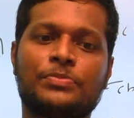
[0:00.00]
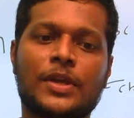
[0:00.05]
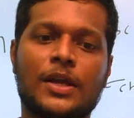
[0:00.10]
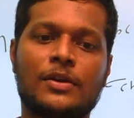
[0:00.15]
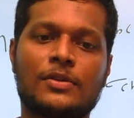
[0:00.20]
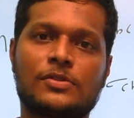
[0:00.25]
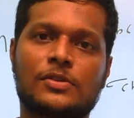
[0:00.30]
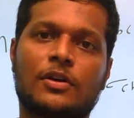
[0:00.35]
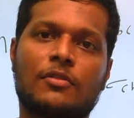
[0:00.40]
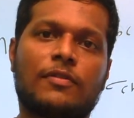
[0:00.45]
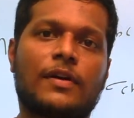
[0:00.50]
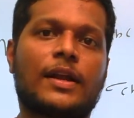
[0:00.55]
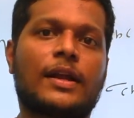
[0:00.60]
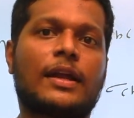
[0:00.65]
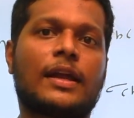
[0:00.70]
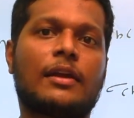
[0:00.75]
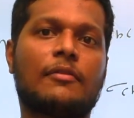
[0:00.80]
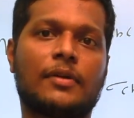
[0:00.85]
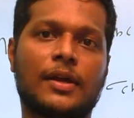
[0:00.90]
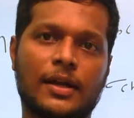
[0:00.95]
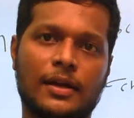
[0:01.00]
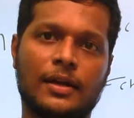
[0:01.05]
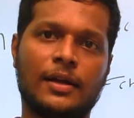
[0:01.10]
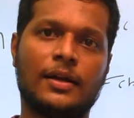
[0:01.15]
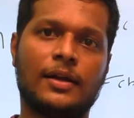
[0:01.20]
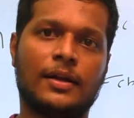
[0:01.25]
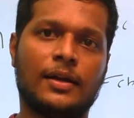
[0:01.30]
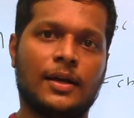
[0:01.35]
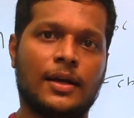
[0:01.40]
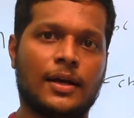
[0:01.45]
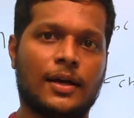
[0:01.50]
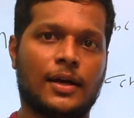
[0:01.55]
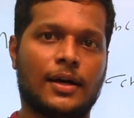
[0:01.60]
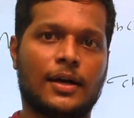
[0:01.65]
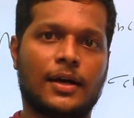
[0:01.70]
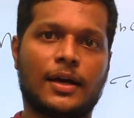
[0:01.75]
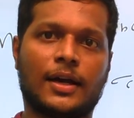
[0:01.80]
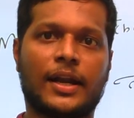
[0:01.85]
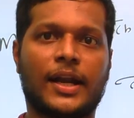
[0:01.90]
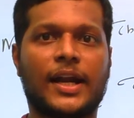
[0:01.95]
So for a given
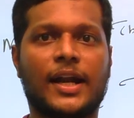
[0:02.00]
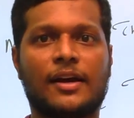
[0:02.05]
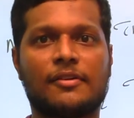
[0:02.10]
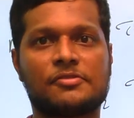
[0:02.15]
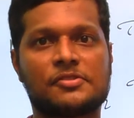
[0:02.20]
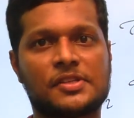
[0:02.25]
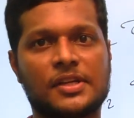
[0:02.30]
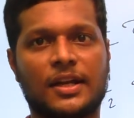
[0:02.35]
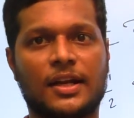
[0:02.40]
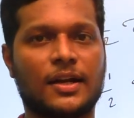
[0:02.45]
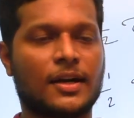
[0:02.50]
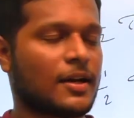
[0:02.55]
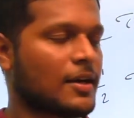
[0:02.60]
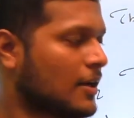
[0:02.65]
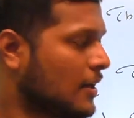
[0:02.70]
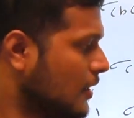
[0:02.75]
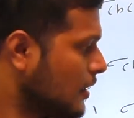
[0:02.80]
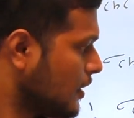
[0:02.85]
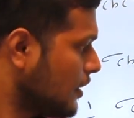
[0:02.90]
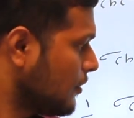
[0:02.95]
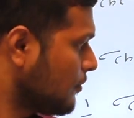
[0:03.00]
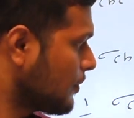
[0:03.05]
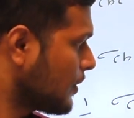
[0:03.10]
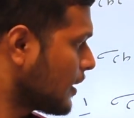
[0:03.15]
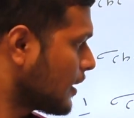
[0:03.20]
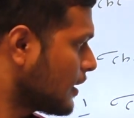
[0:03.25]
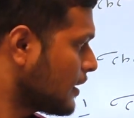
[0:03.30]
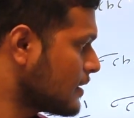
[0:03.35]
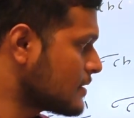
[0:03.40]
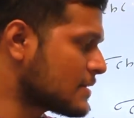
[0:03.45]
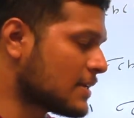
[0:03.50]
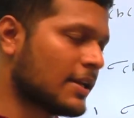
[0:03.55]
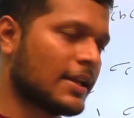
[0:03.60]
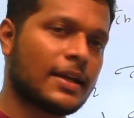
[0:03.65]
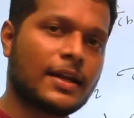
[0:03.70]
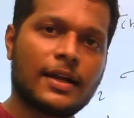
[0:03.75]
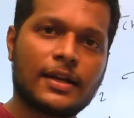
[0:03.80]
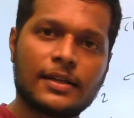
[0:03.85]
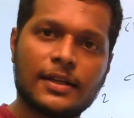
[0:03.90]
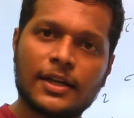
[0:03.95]
grade of steel and concrete, we can easily
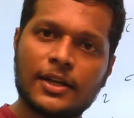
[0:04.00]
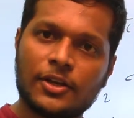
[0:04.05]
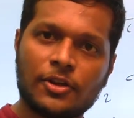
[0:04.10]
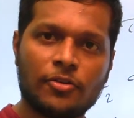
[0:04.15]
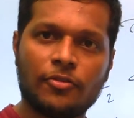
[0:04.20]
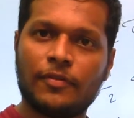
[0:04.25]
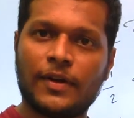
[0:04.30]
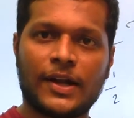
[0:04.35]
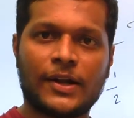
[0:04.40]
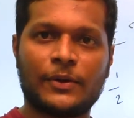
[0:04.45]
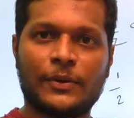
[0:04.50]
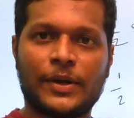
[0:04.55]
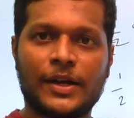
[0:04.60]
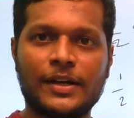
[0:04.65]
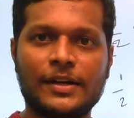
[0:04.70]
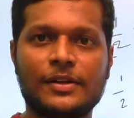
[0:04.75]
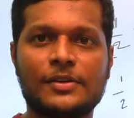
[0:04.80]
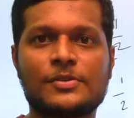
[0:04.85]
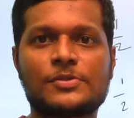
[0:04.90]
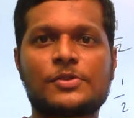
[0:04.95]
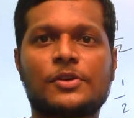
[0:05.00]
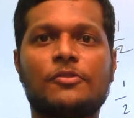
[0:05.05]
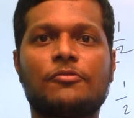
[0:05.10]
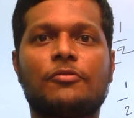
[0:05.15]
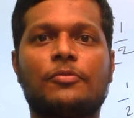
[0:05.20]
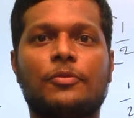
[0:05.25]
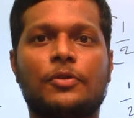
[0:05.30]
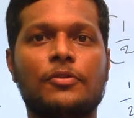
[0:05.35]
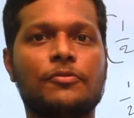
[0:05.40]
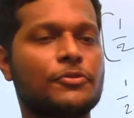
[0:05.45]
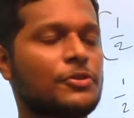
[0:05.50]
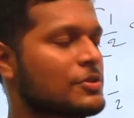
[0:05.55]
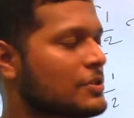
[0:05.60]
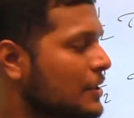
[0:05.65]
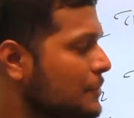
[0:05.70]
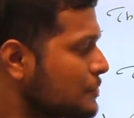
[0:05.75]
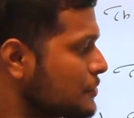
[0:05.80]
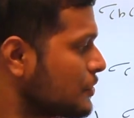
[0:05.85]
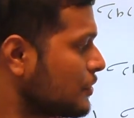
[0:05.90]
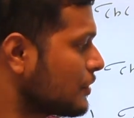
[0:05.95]
get the Q value, right? So if you
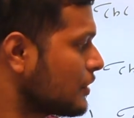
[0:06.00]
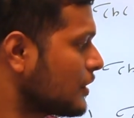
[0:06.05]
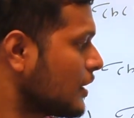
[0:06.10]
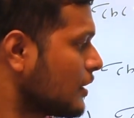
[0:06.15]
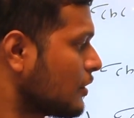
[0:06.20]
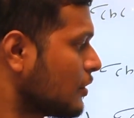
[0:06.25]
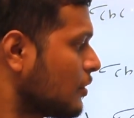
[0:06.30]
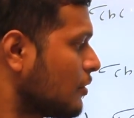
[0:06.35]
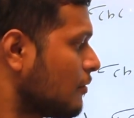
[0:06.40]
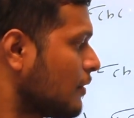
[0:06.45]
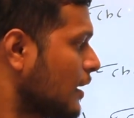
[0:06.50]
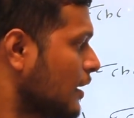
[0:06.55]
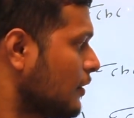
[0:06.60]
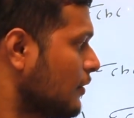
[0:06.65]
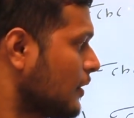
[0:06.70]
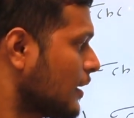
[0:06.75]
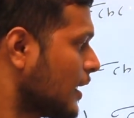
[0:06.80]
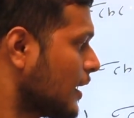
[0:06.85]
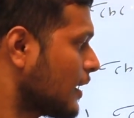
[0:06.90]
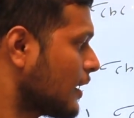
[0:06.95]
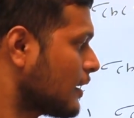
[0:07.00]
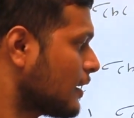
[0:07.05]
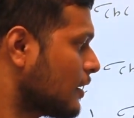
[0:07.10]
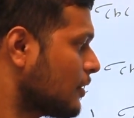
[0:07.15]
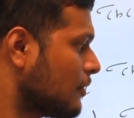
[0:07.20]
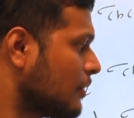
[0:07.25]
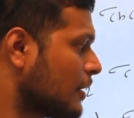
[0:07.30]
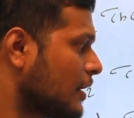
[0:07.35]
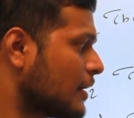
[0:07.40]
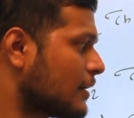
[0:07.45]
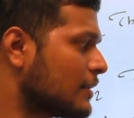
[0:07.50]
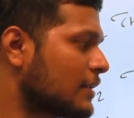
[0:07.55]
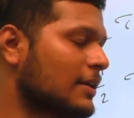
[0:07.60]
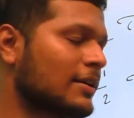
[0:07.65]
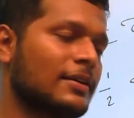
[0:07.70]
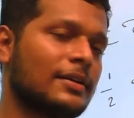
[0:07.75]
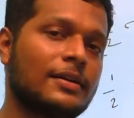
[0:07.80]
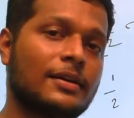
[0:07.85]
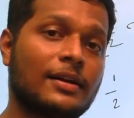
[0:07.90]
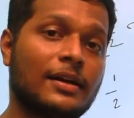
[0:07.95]
substitute that Q value, directly you will get
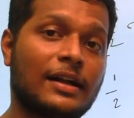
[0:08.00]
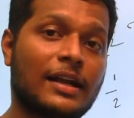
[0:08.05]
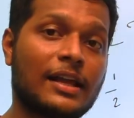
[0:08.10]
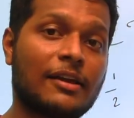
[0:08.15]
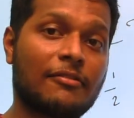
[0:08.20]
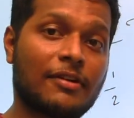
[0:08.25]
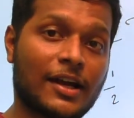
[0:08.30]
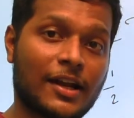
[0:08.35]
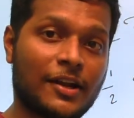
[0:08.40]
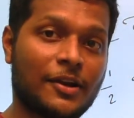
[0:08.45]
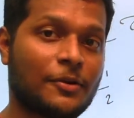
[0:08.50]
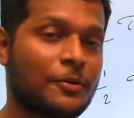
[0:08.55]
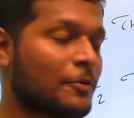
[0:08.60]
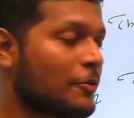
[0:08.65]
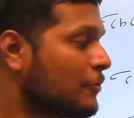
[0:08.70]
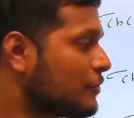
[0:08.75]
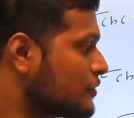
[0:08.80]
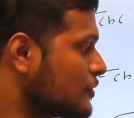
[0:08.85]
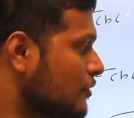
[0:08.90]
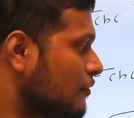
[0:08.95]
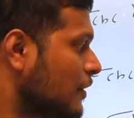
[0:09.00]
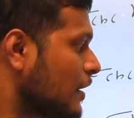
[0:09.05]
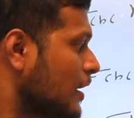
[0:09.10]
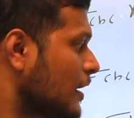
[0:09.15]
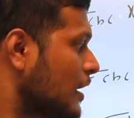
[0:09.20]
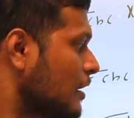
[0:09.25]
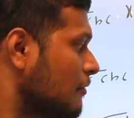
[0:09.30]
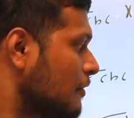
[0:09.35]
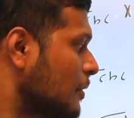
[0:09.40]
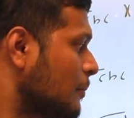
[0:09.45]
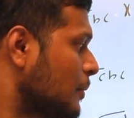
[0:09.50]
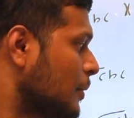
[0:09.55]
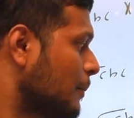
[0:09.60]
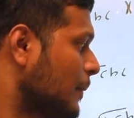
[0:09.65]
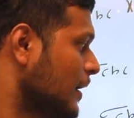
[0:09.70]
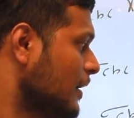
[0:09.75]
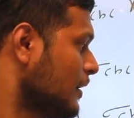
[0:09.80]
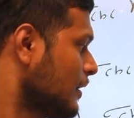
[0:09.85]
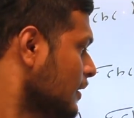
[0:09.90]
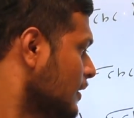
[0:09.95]
the D value. So for a given
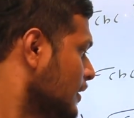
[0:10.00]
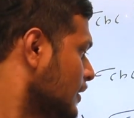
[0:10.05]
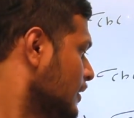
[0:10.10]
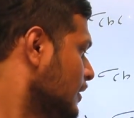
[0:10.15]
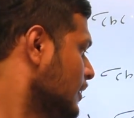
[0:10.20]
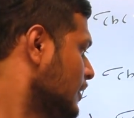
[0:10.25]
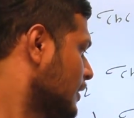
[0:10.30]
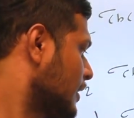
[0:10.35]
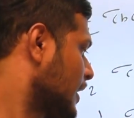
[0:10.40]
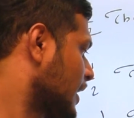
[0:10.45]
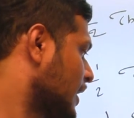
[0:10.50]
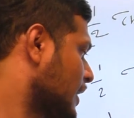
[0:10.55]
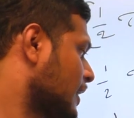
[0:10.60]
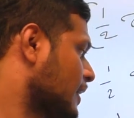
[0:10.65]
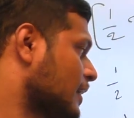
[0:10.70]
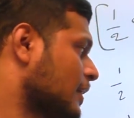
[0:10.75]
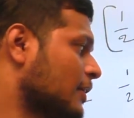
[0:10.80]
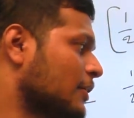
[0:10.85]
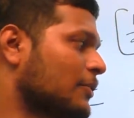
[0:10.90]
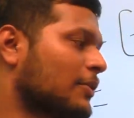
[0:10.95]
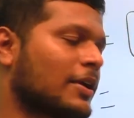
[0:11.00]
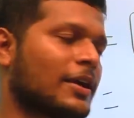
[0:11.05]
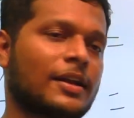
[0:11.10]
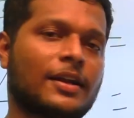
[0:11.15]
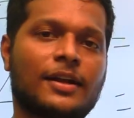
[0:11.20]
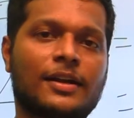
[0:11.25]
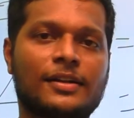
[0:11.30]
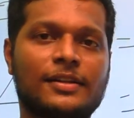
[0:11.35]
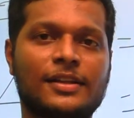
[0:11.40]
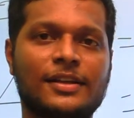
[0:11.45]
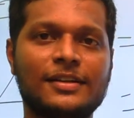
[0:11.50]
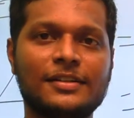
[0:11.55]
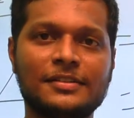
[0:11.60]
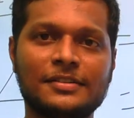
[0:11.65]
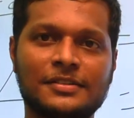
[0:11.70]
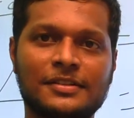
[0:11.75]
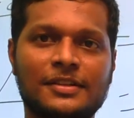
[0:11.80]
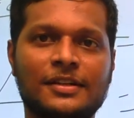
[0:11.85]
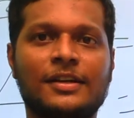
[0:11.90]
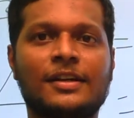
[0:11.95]
moment, directly you can get the
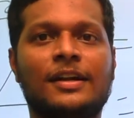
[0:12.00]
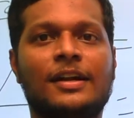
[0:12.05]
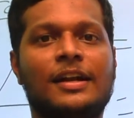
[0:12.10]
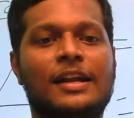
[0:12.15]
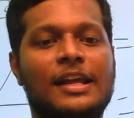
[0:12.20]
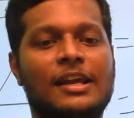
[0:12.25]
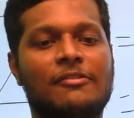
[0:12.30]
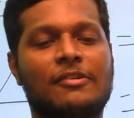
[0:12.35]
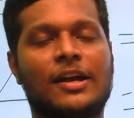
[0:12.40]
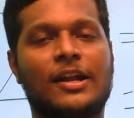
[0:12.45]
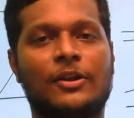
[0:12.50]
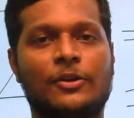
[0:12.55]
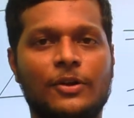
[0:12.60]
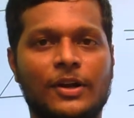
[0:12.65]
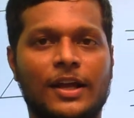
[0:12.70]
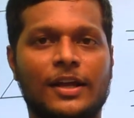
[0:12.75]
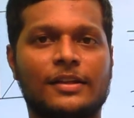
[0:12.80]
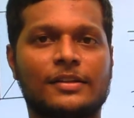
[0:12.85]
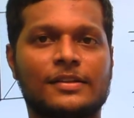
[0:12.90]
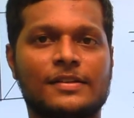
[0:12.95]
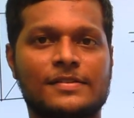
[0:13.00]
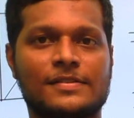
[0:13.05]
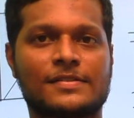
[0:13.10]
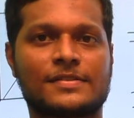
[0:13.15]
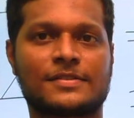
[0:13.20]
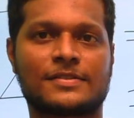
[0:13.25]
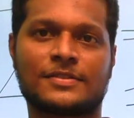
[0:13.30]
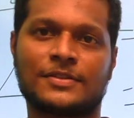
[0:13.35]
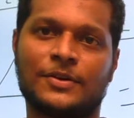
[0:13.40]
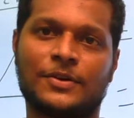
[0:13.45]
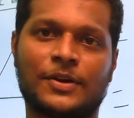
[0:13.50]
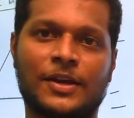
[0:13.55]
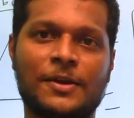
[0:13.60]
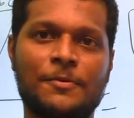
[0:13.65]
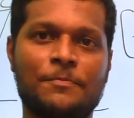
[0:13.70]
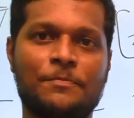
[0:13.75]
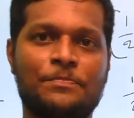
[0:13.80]
D value like this. Okay.